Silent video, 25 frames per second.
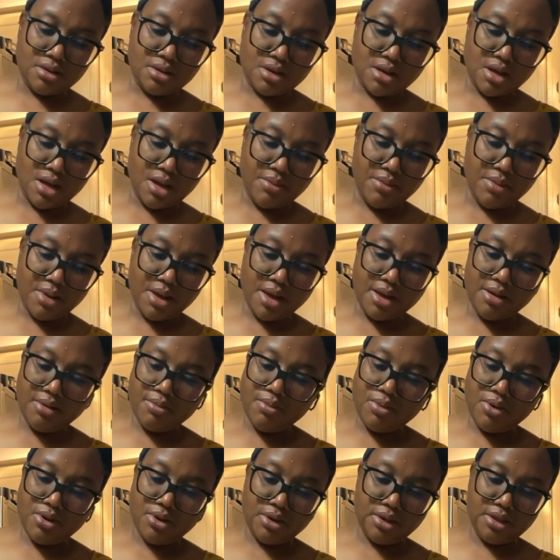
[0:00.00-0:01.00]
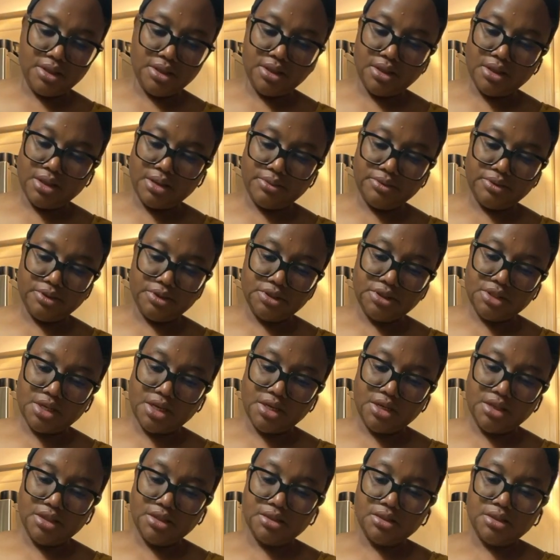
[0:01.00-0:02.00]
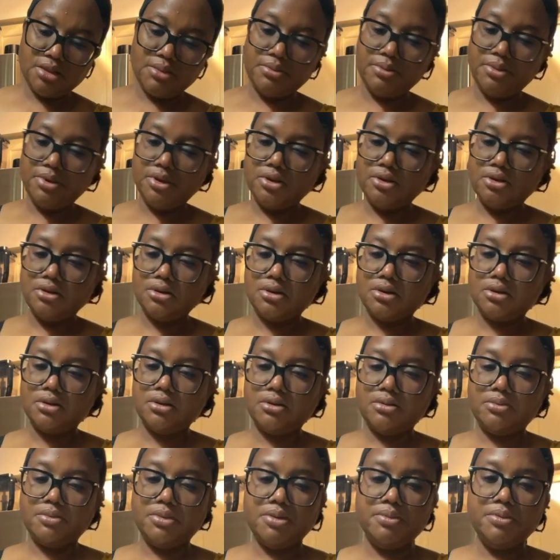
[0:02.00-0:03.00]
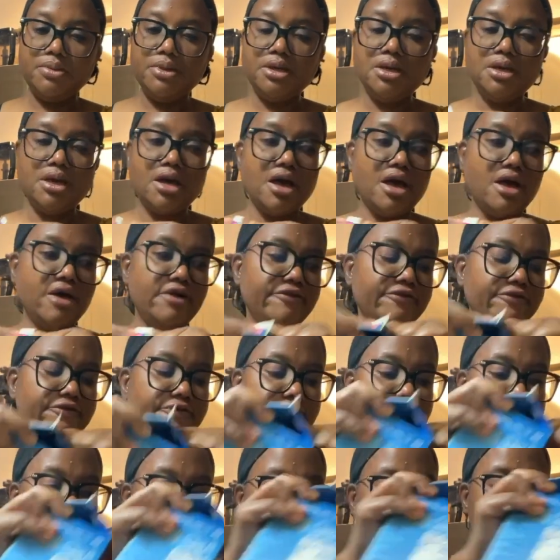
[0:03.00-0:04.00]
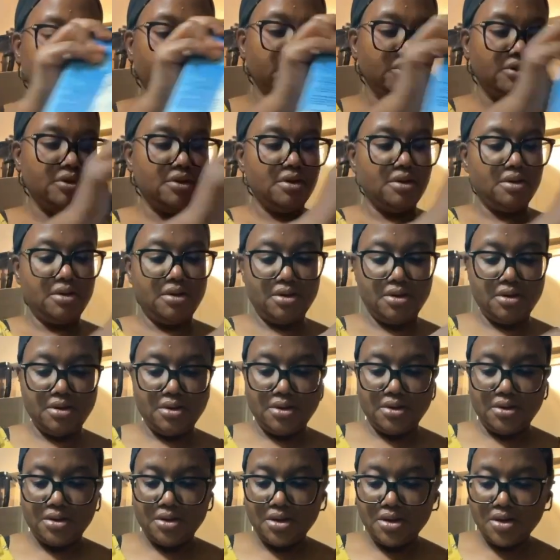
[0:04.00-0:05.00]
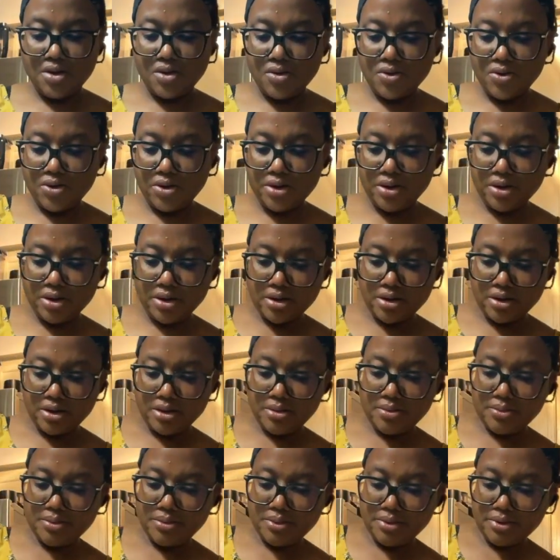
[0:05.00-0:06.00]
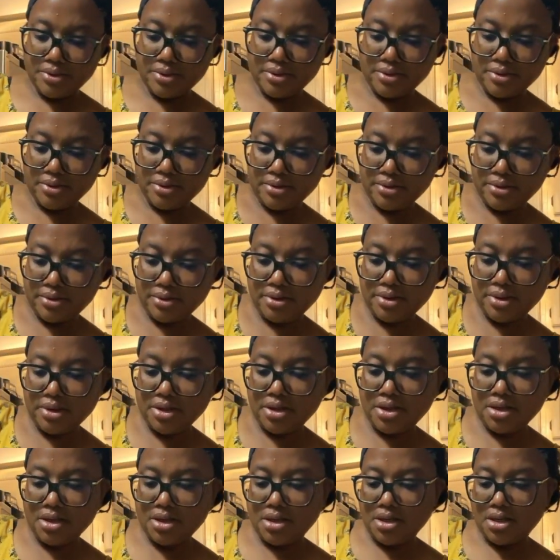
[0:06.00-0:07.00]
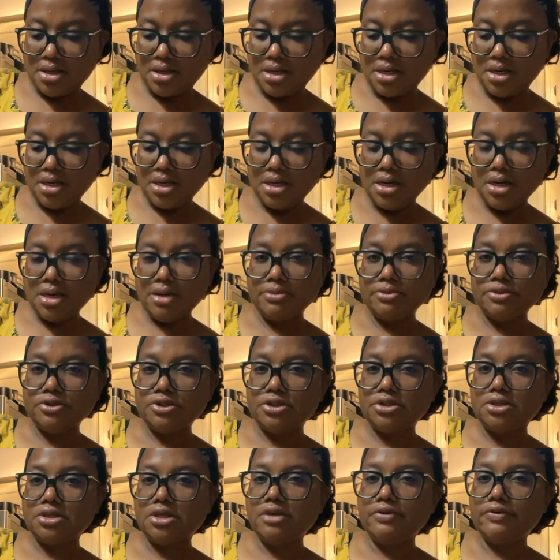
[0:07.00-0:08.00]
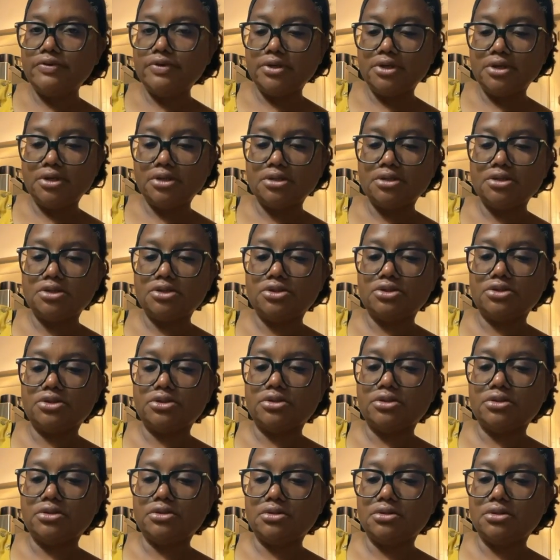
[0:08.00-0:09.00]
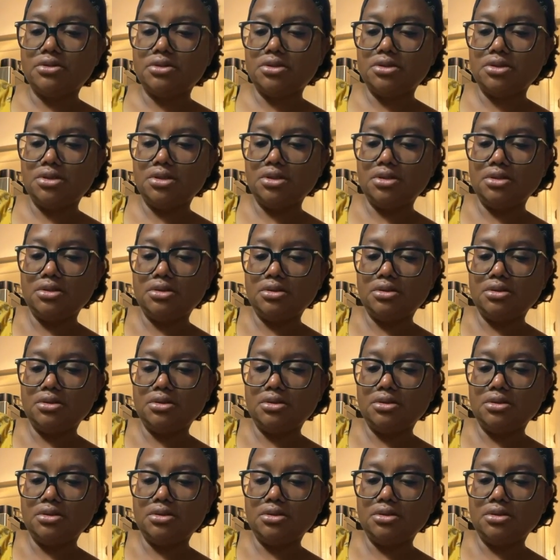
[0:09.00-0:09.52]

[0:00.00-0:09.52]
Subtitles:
I'm eyeballing, I'm just adding some milk, maybe half a quarter cup, and then I'm just giving it a stir, you see.